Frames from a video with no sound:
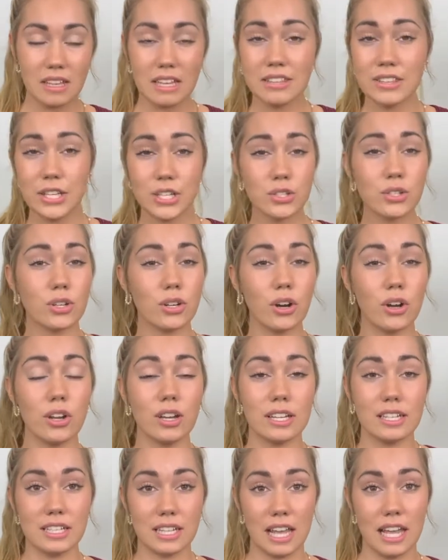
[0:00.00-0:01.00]
these are all
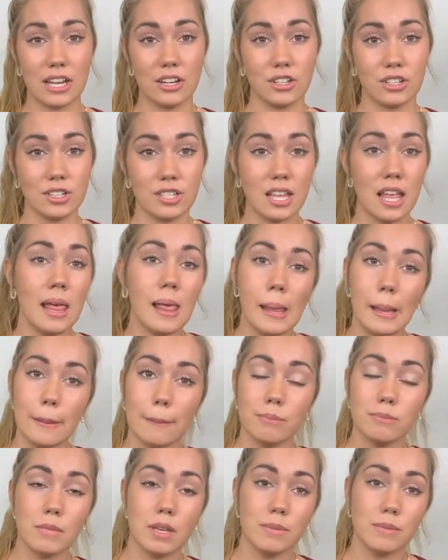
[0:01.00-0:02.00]
indicators.
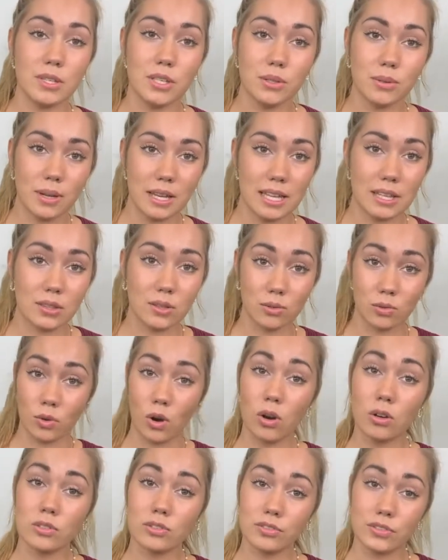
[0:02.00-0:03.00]
Maybe you ate the
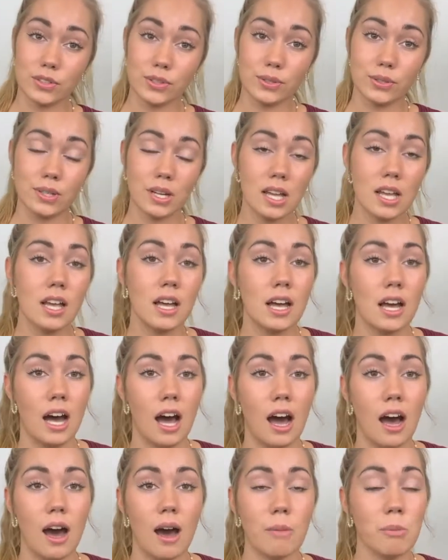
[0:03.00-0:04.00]
wrong food,
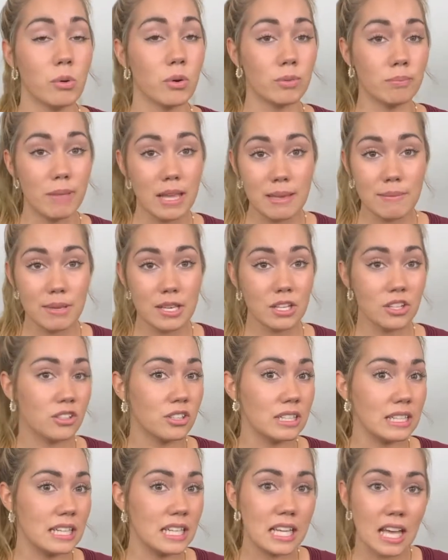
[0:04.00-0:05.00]
or maybe you're
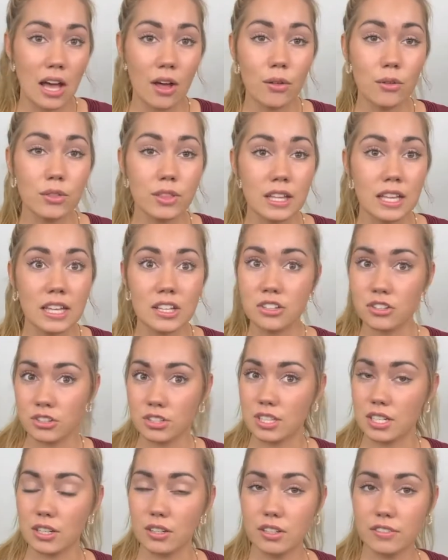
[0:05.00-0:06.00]
eating healthy and you're
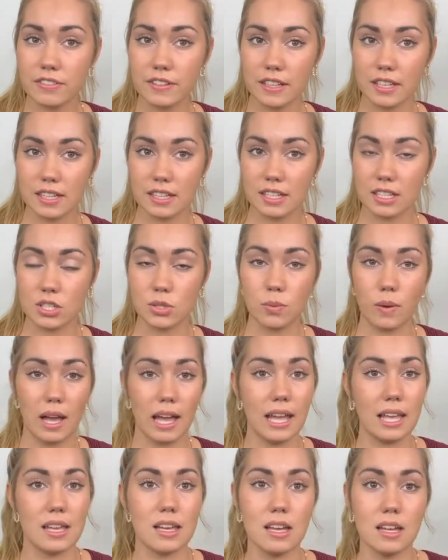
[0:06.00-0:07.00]
still feeling this
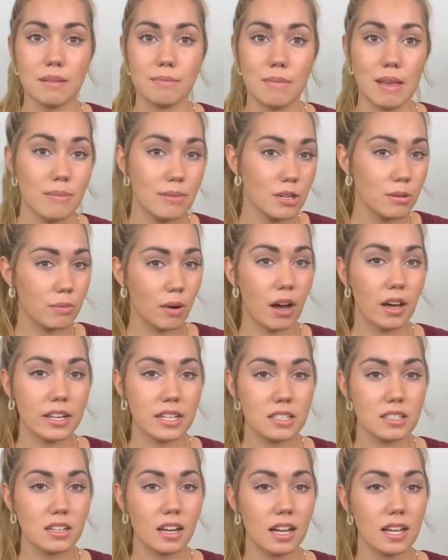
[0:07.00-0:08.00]
way. Maybe your
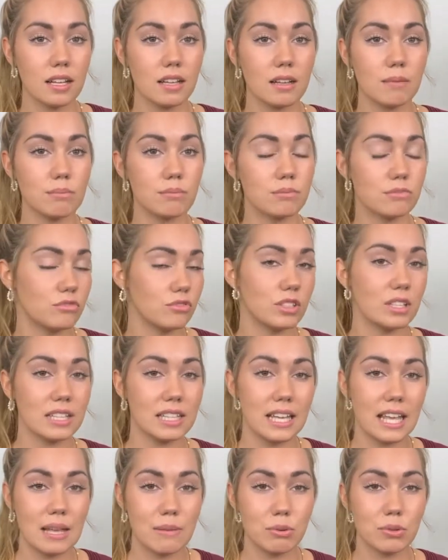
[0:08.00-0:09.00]
body's not
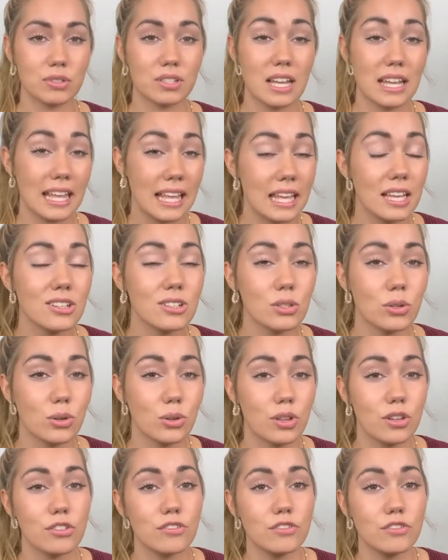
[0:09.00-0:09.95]
really able to handle the